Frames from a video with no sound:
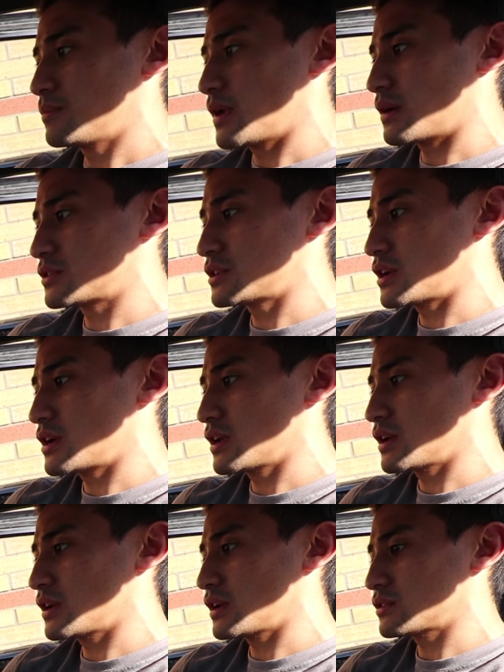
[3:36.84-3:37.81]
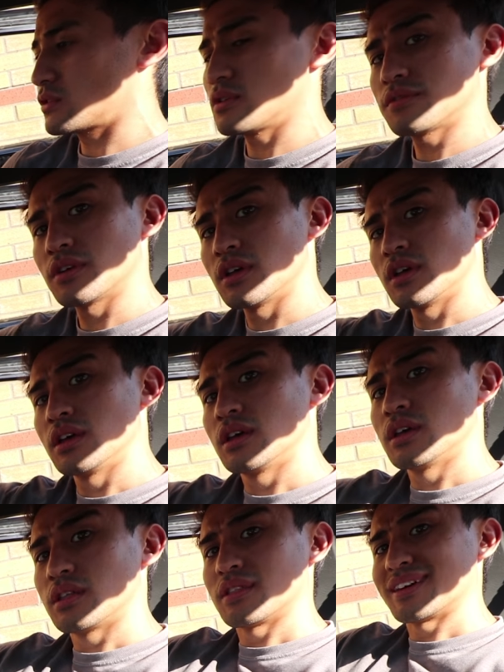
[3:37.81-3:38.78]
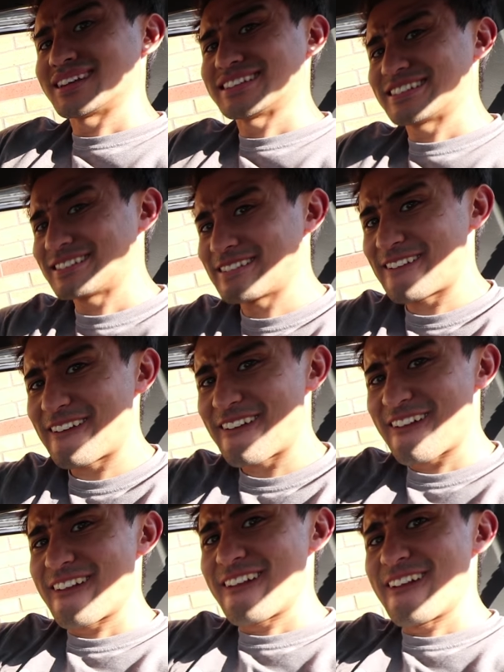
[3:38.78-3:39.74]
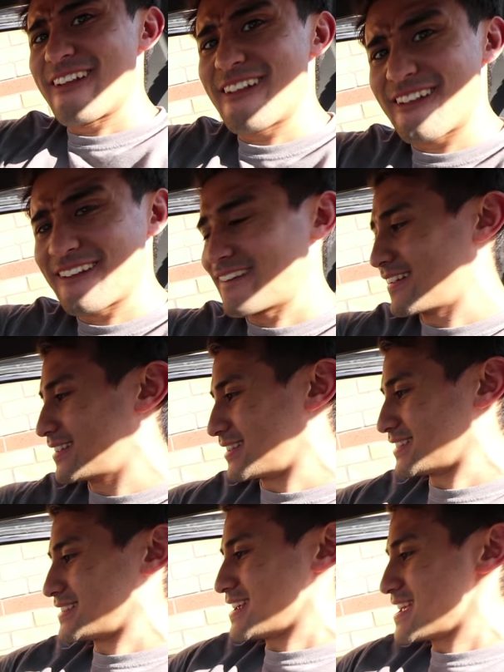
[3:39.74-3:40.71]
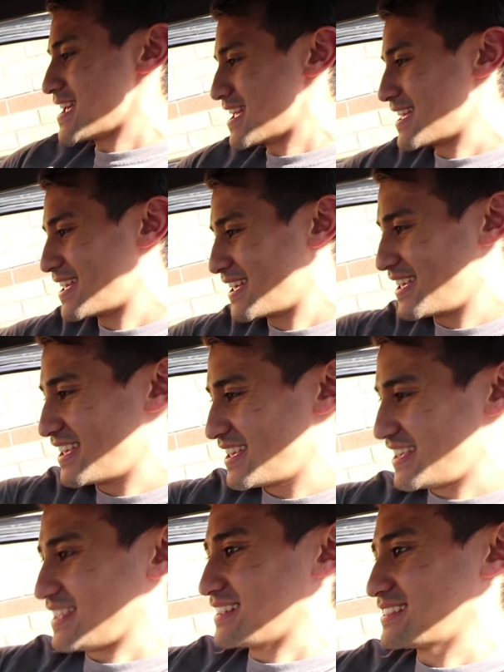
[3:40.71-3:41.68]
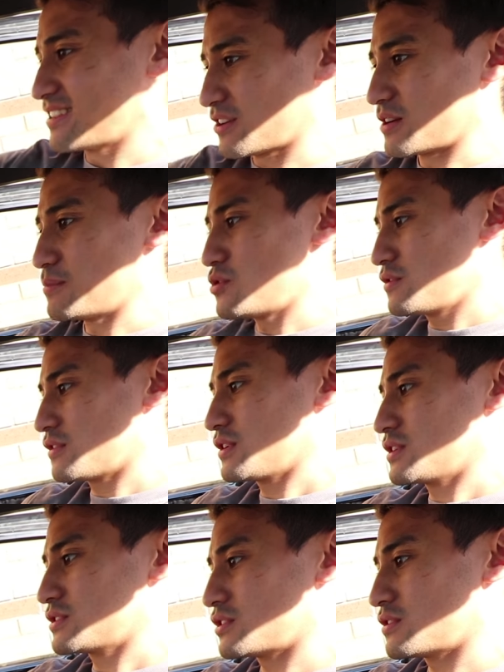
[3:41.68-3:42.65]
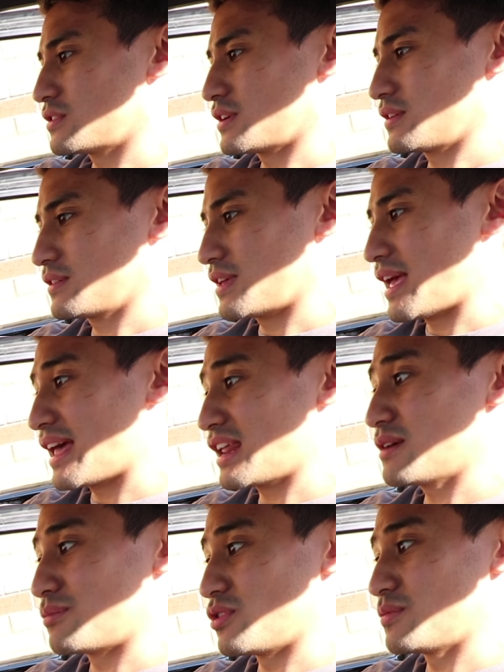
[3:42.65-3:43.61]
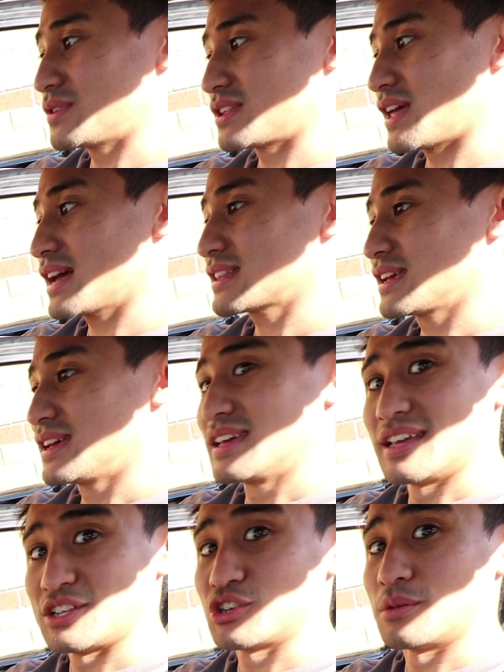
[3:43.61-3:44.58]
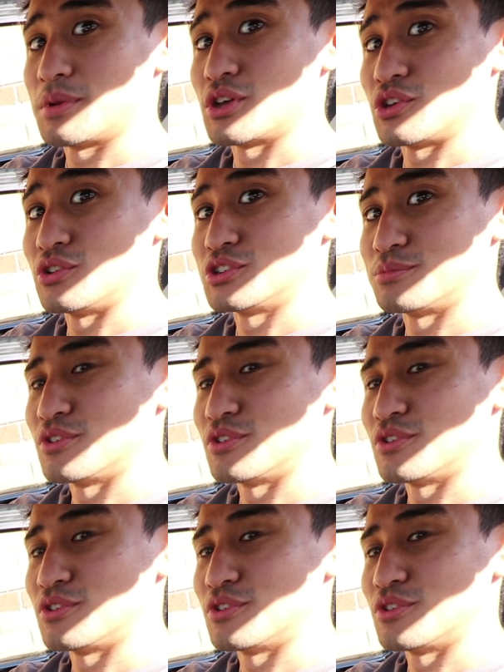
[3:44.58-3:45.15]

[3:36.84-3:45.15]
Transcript: Power steering is off. Uh, as you can see, it's not going to move, so any improvement to that is going to be a huge